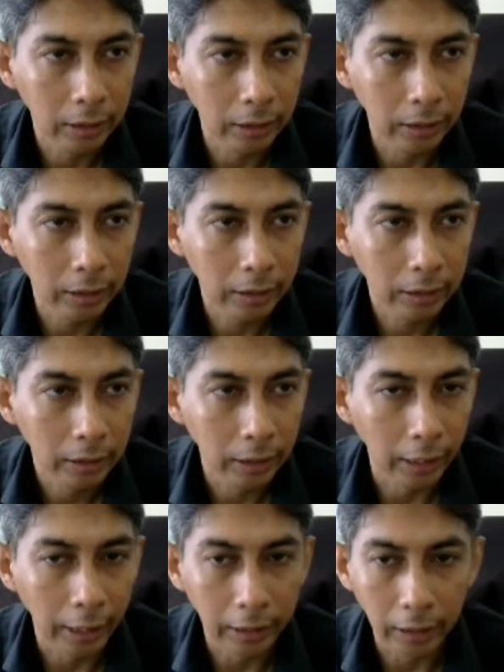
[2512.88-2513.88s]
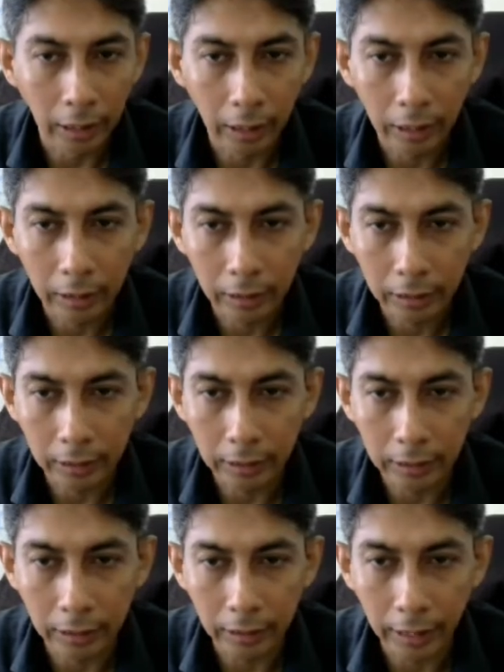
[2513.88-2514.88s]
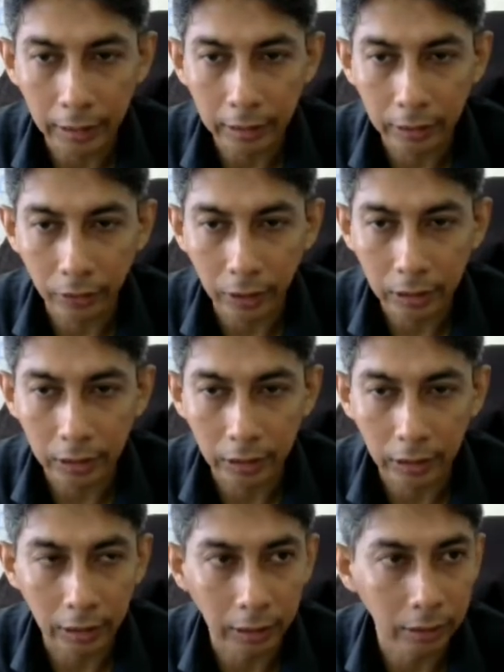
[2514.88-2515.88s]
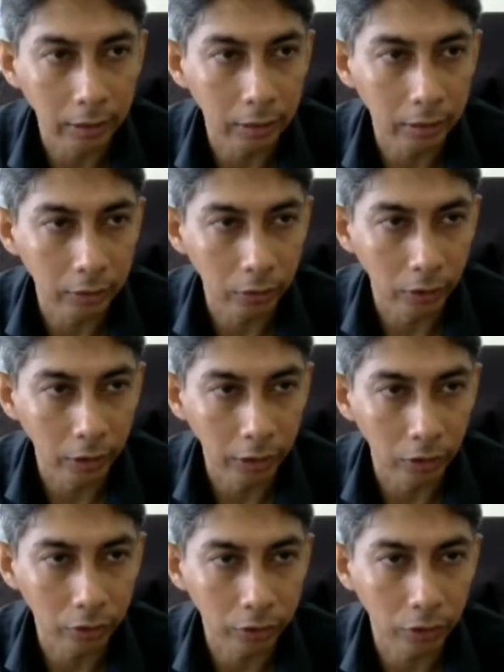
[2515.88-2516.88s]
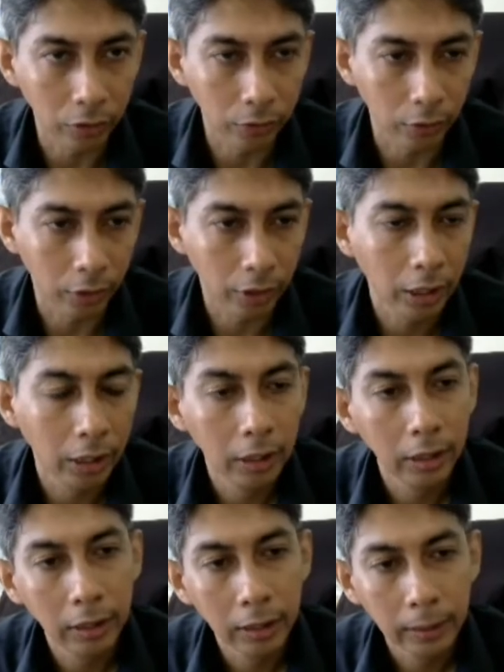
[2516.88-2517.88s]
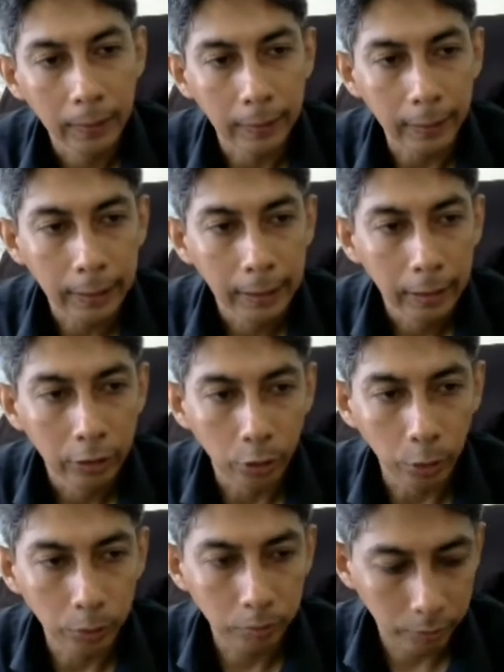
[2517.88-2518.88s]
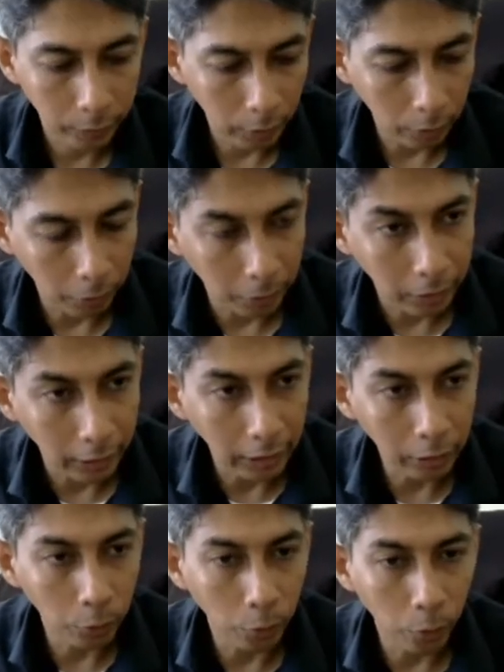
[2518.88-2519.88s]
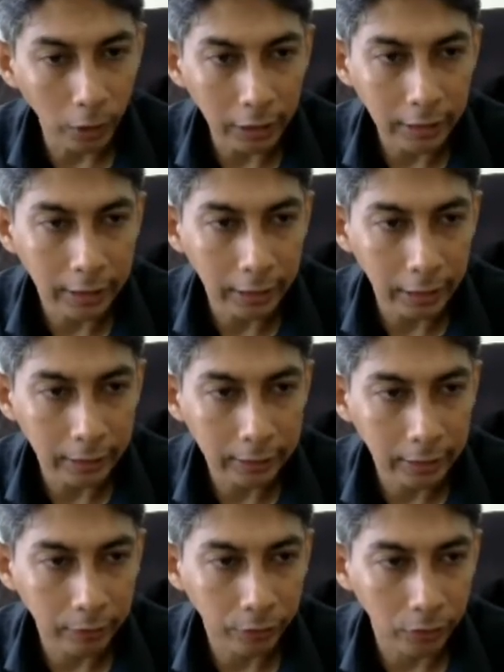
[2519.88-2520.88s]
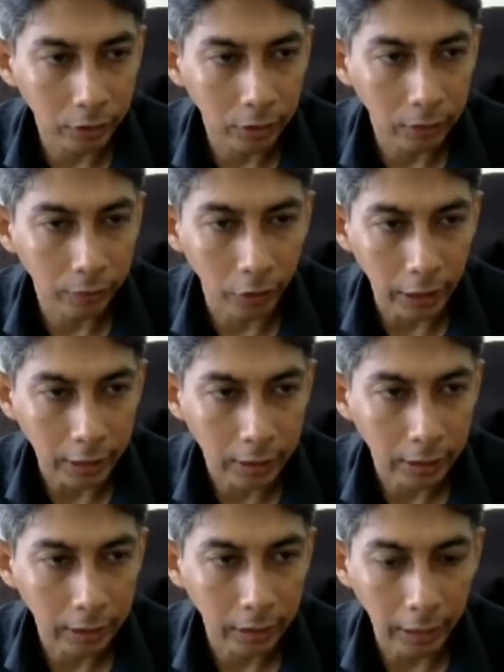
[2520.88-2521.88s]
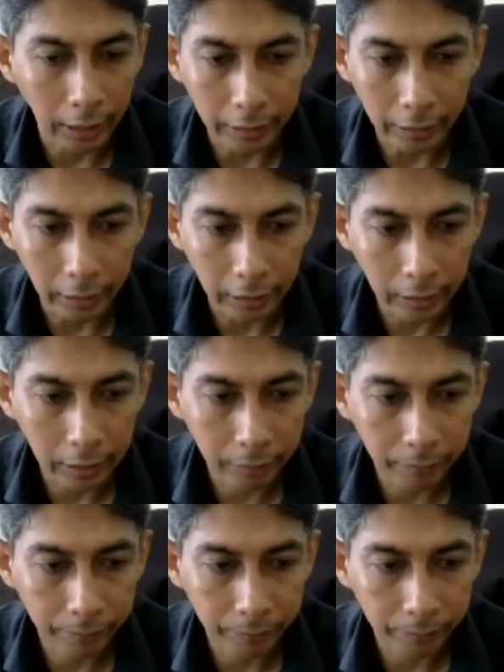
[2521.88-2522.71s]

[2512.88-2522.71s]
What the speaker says: Yeah, and this is the next instruction, and so on and so forth. Right? So now, what is the answer for this LDR?